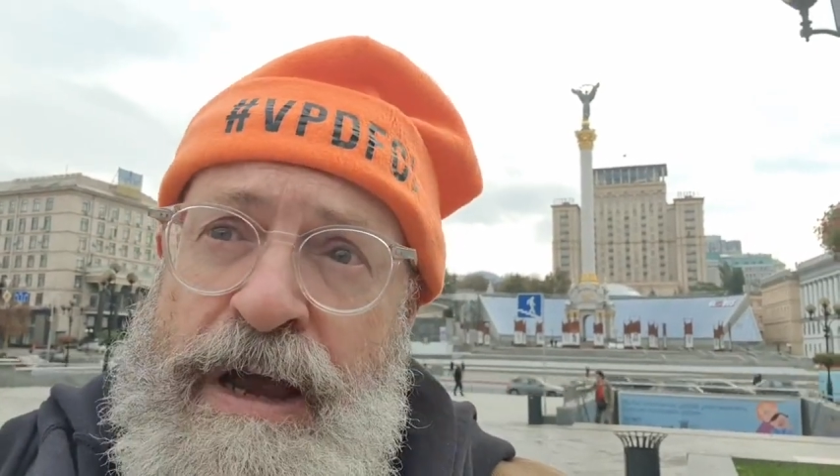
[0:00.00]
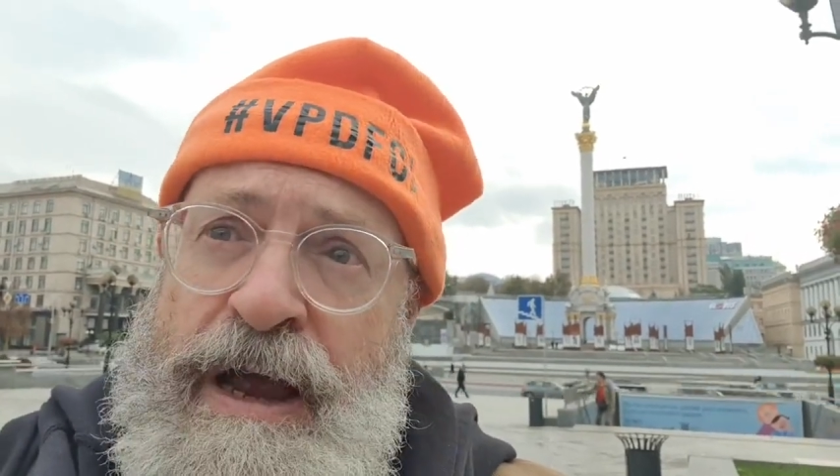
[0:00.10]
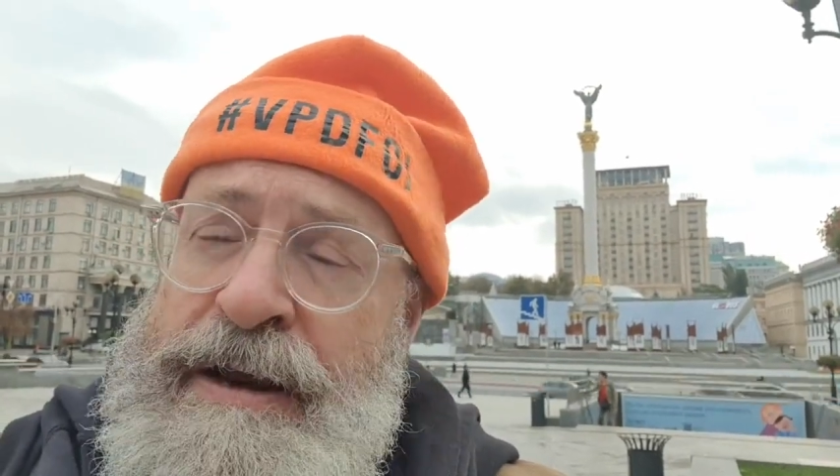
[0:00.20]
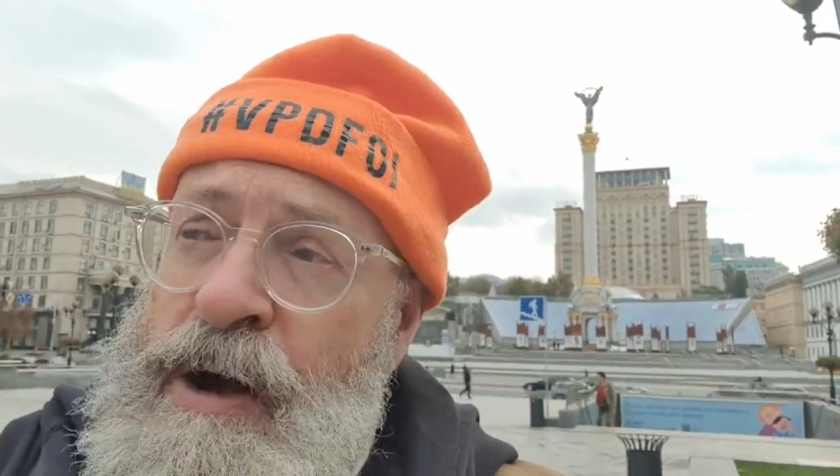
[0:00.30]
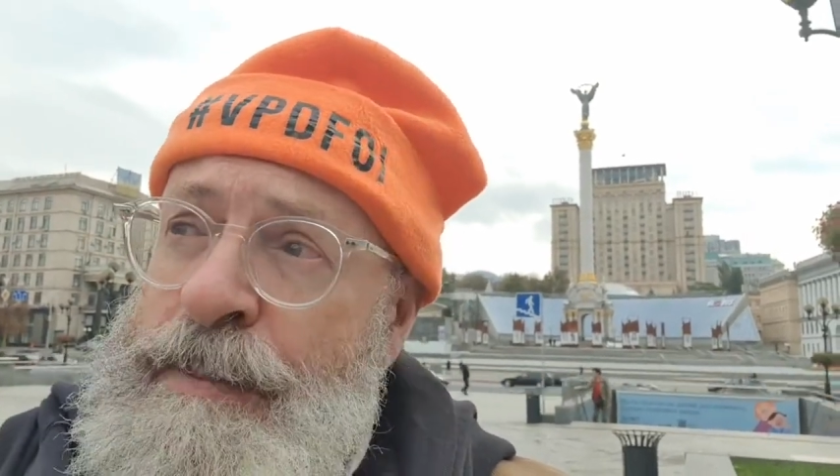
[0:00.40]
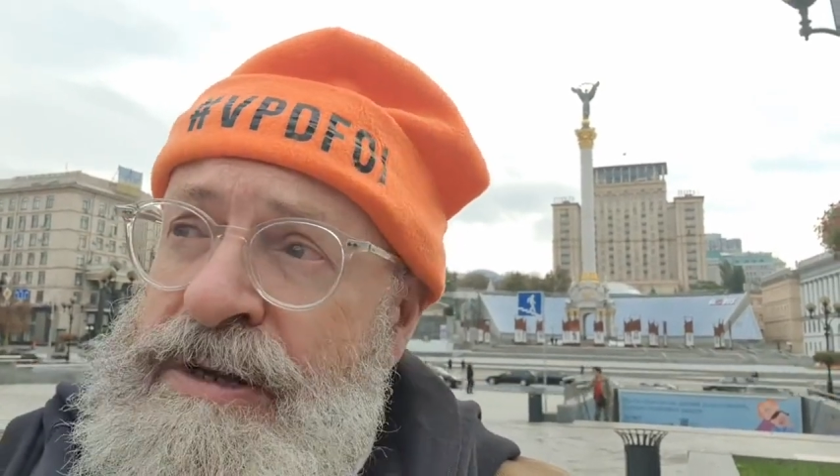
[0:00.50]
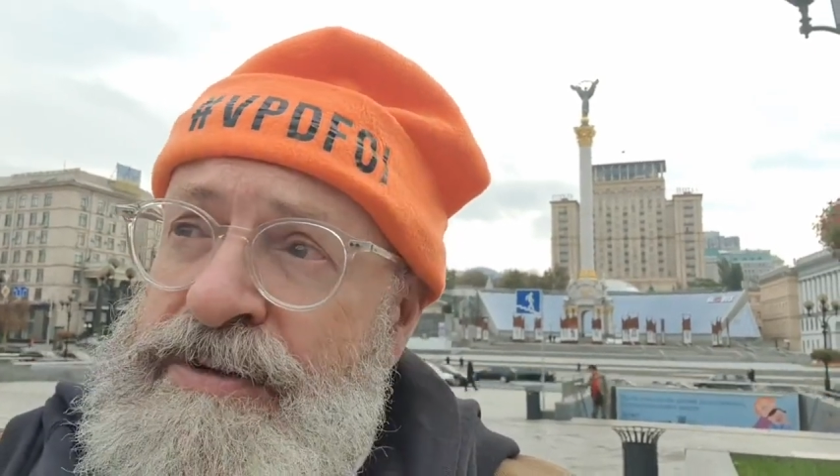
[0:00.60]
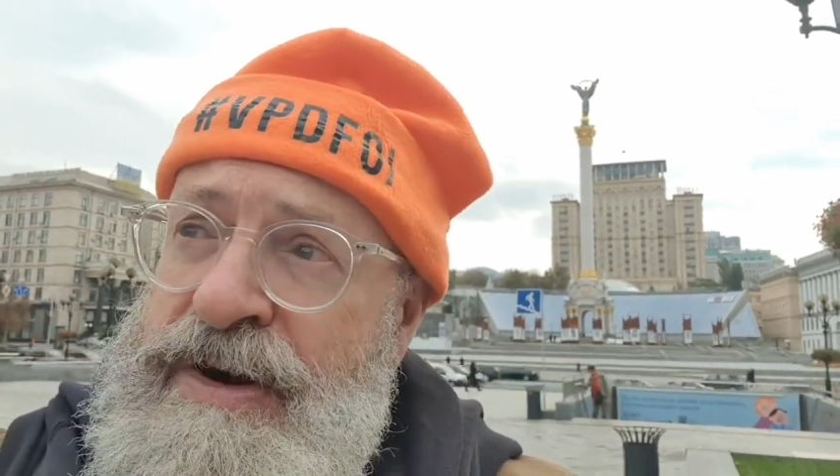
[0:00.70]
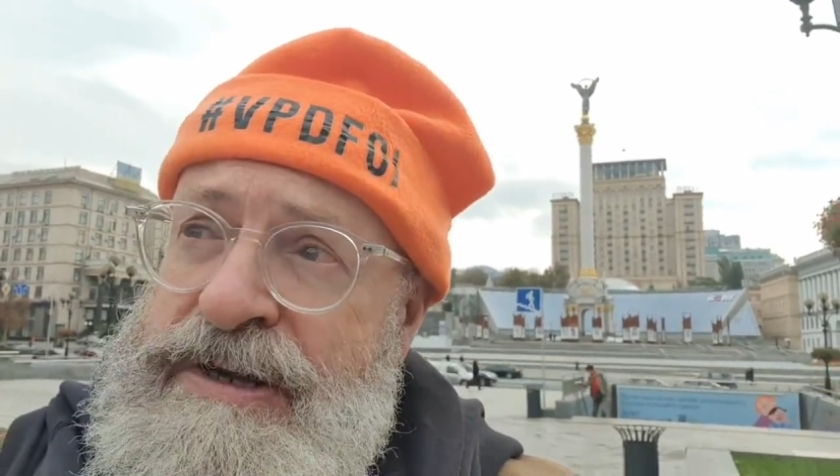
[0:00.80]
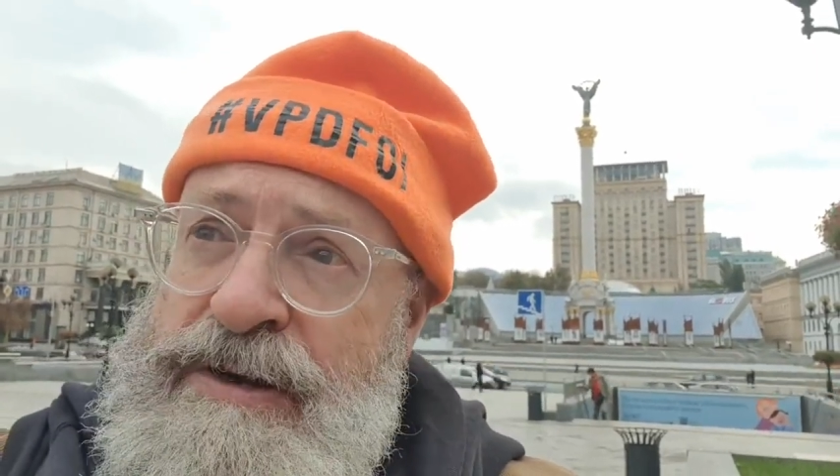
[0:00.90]
and helping
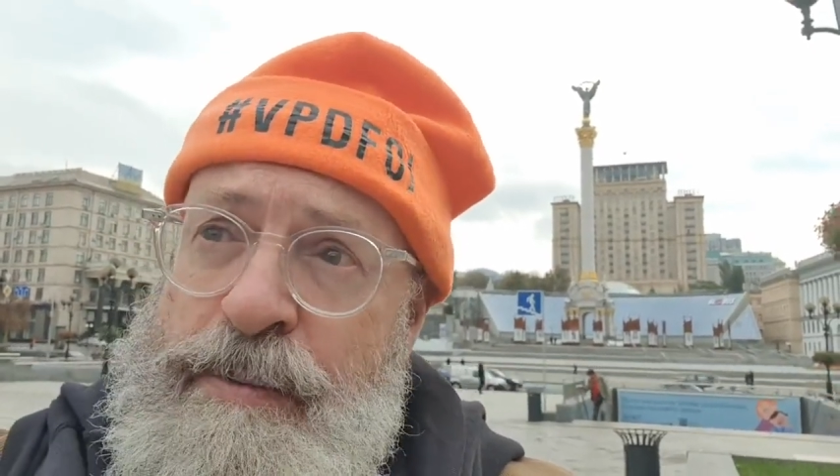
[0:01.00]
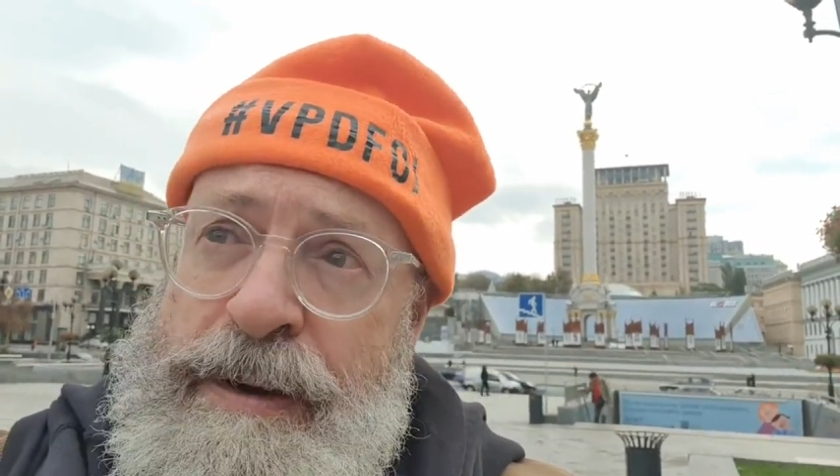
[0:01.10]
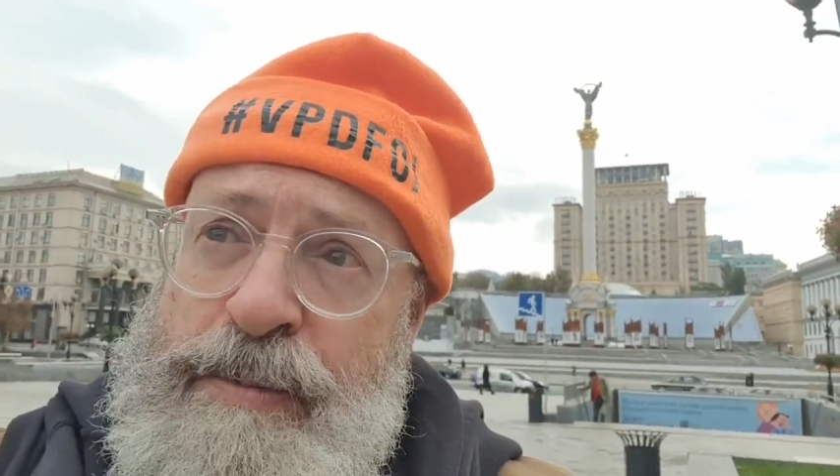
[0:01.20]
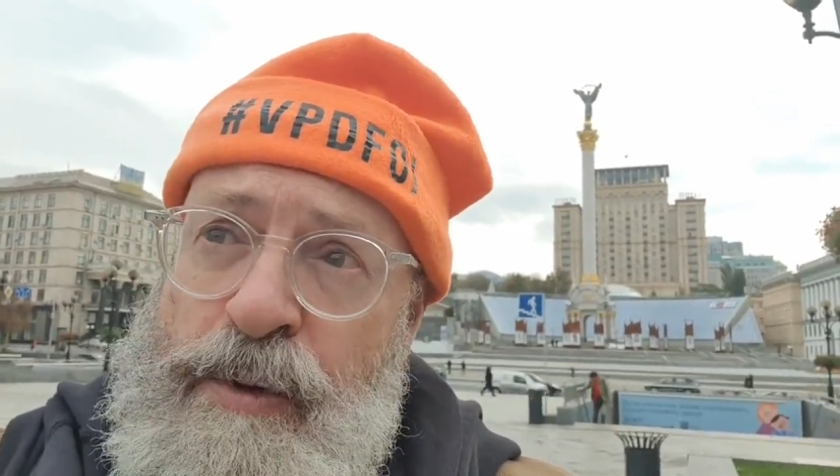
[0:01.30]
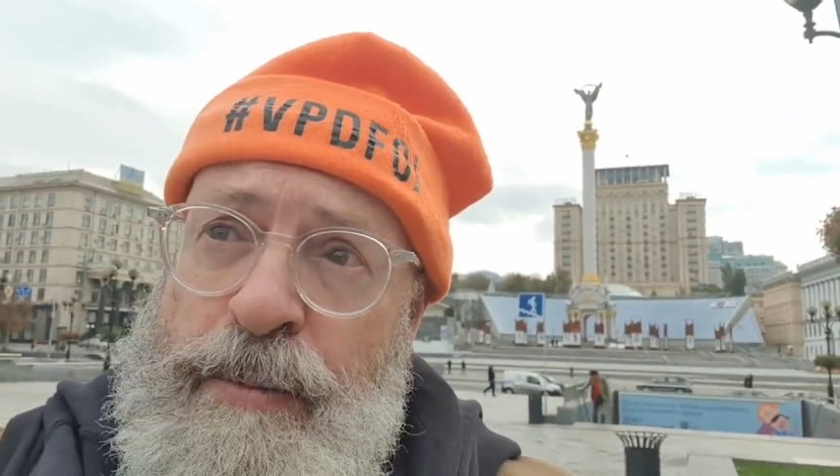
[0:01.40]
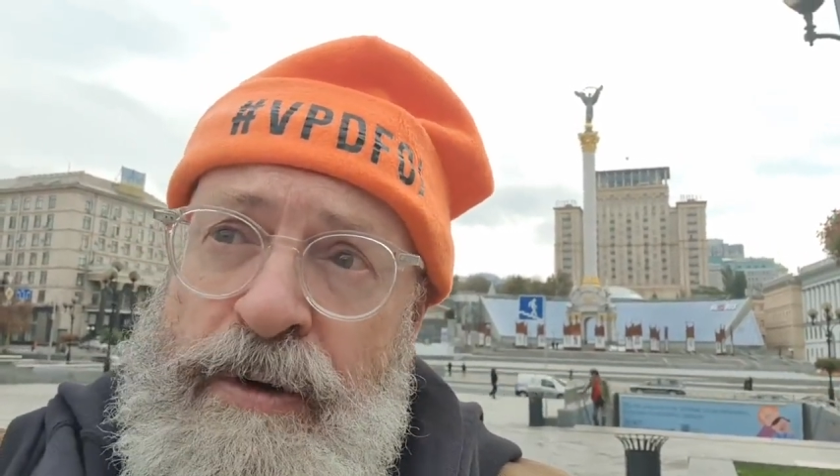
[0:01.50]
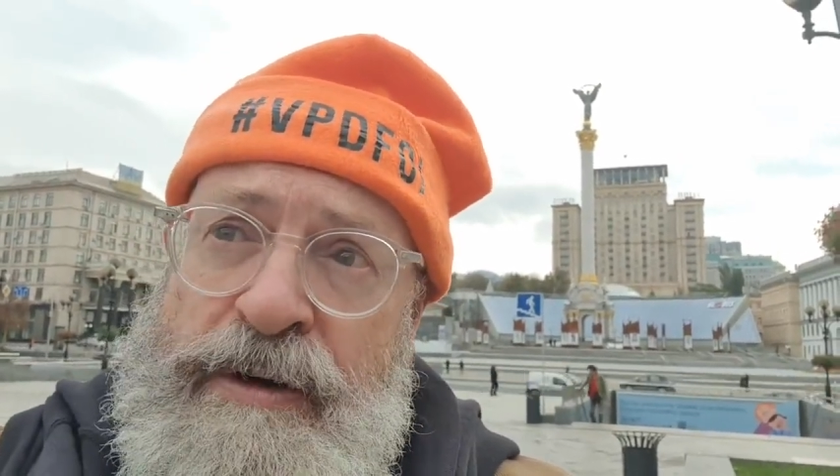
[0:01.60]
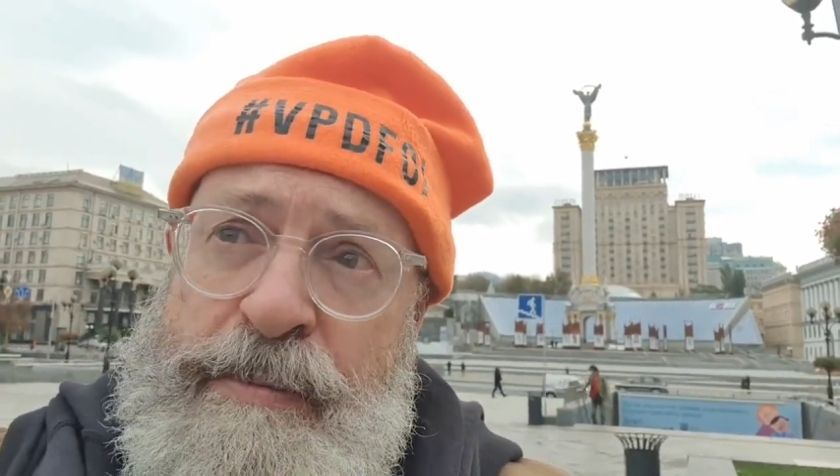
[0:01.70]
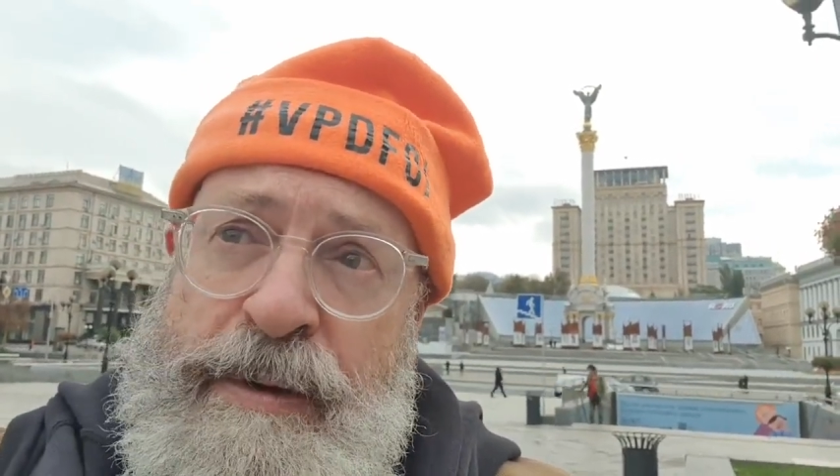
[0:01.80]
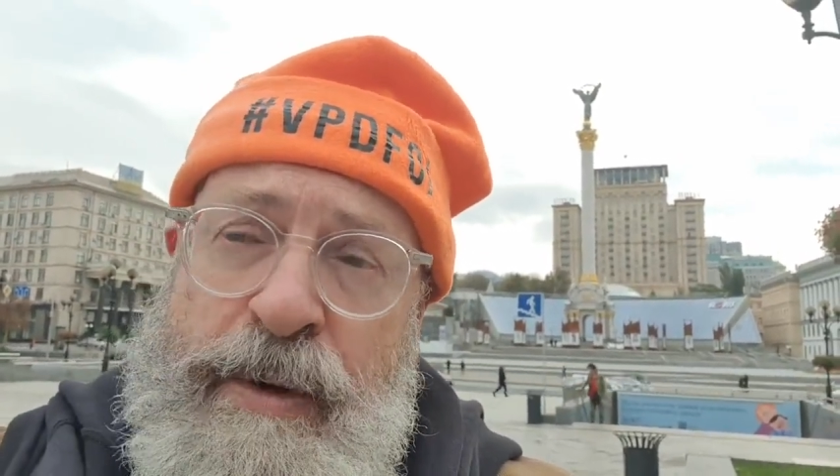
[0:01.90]
to rescue people,
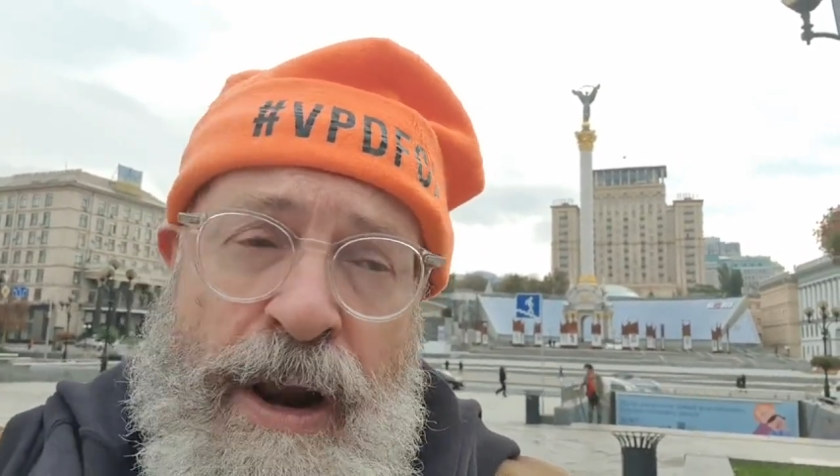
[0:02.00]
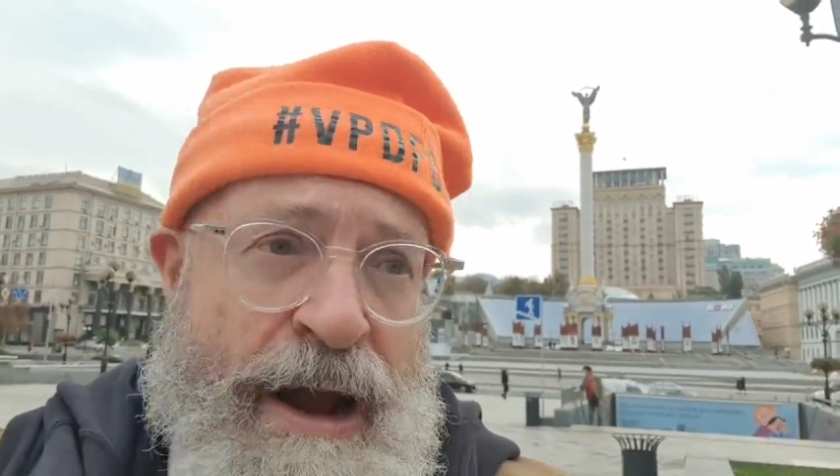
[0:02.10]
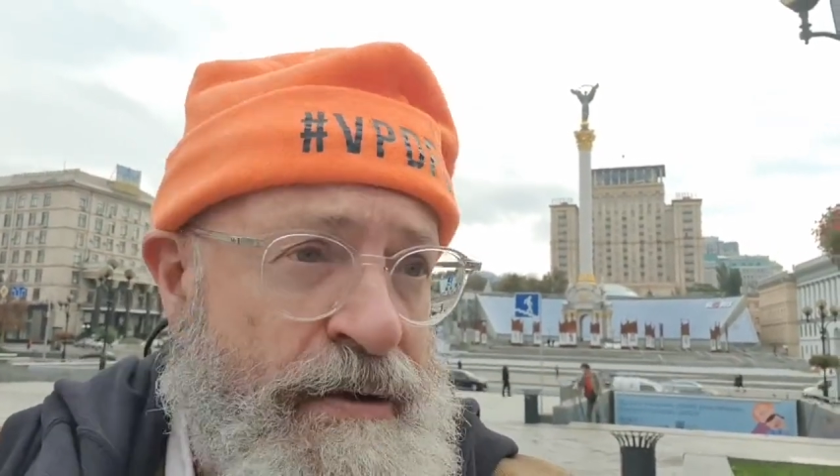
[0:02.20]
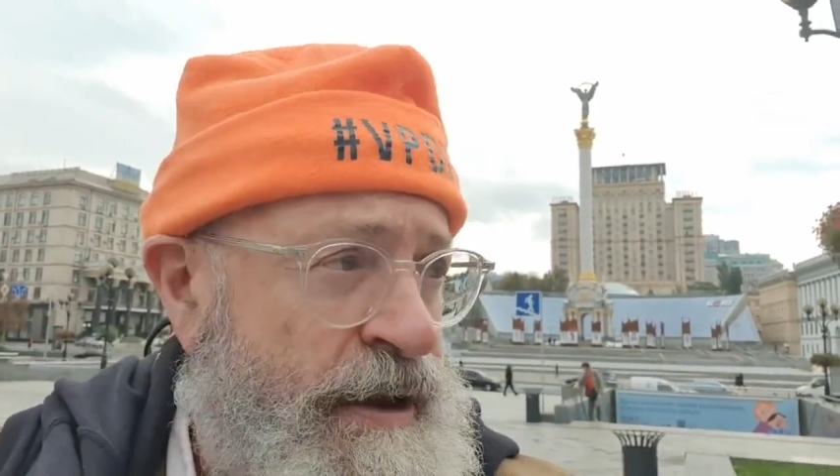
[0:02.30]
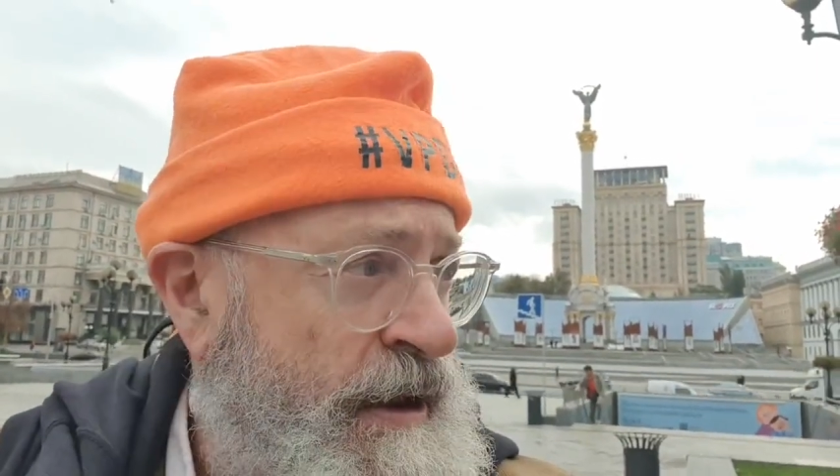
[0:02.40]
pulling people out